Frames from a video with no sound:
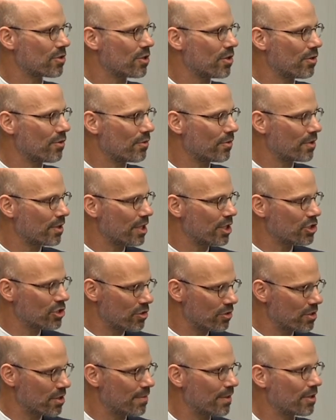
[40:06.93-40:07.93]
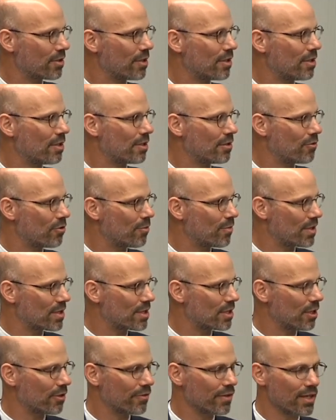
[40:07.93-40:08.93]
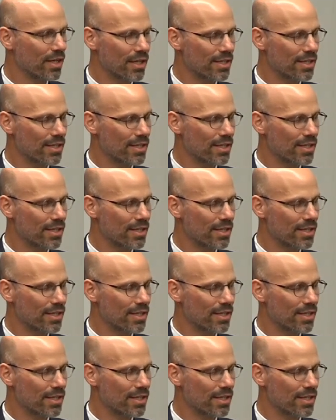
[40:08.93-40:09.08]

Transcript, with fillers: no issues about the, the group itself.